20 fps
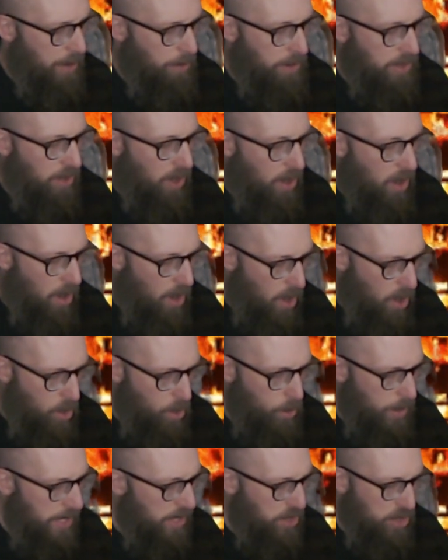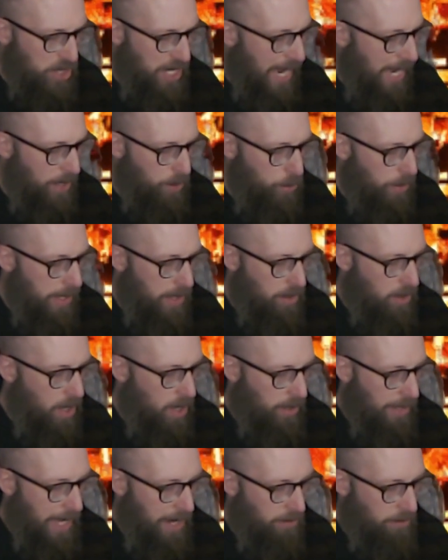was always shadowy
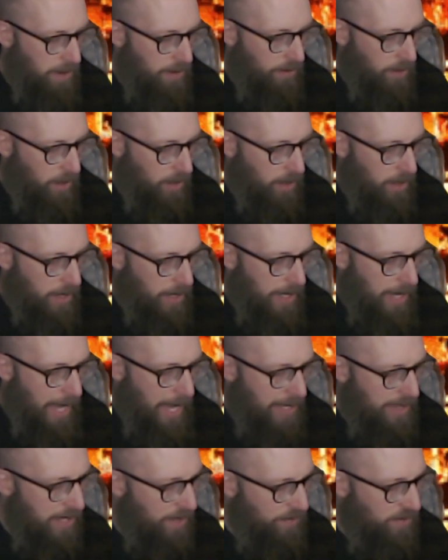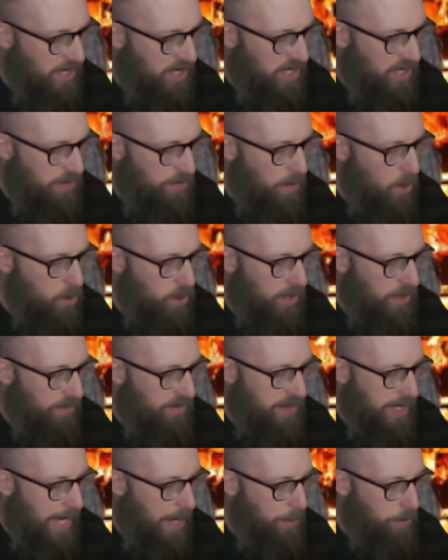along that river, as if the smoke of
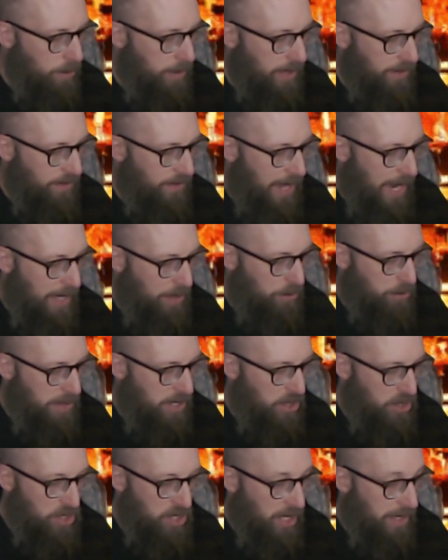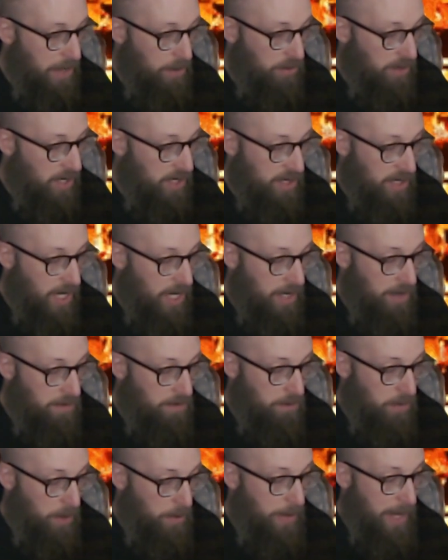neighboring factories shut out the
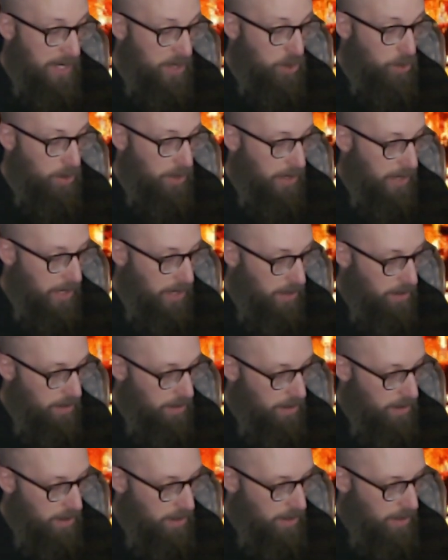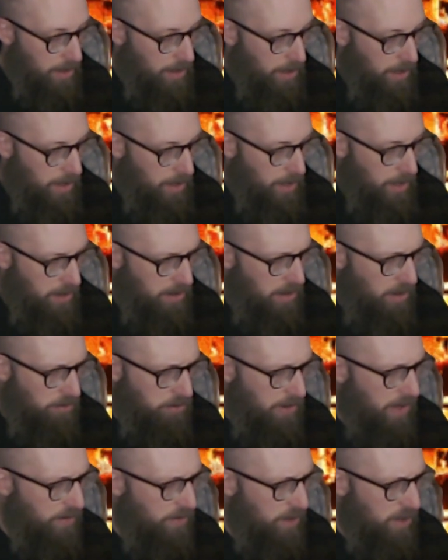sun perpetually. The
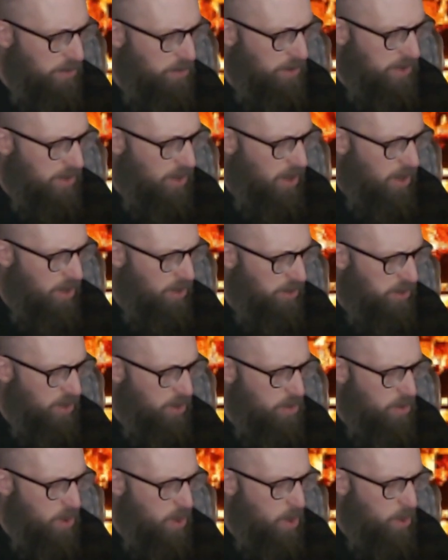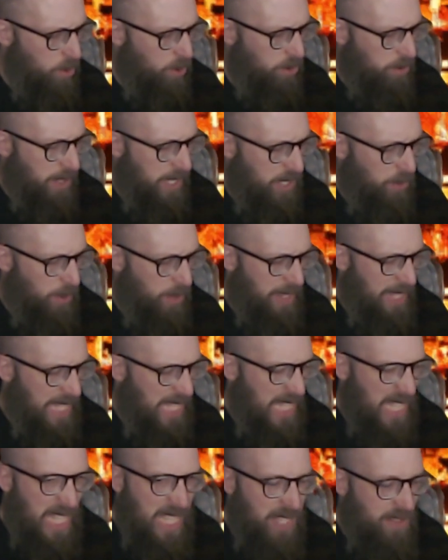river was also odorous with
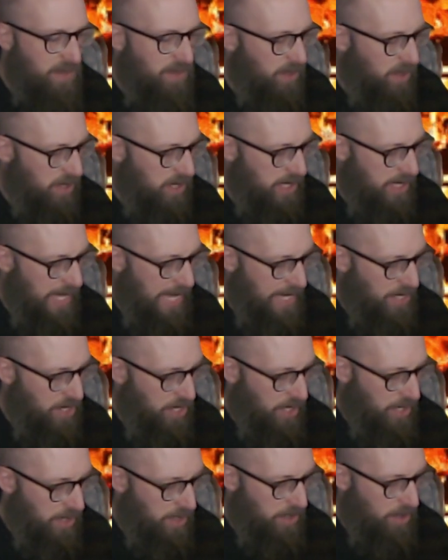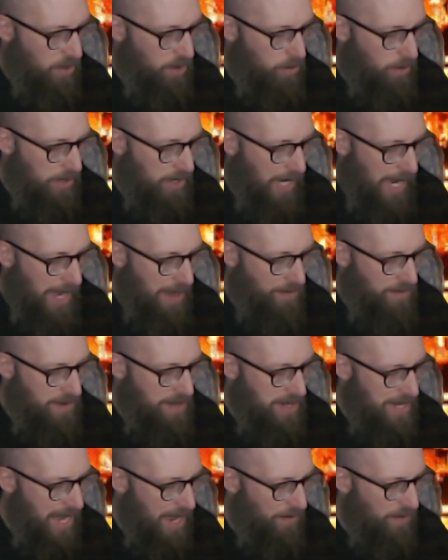evil stenches, which I have
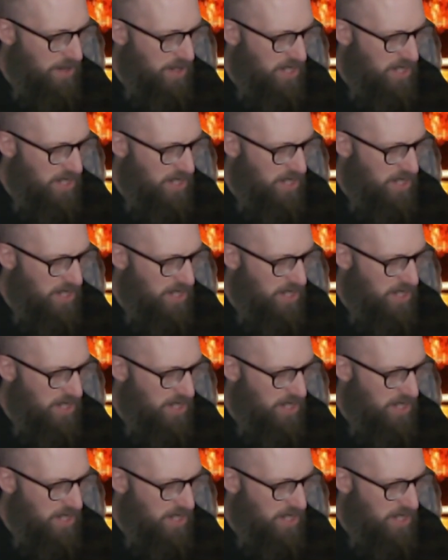never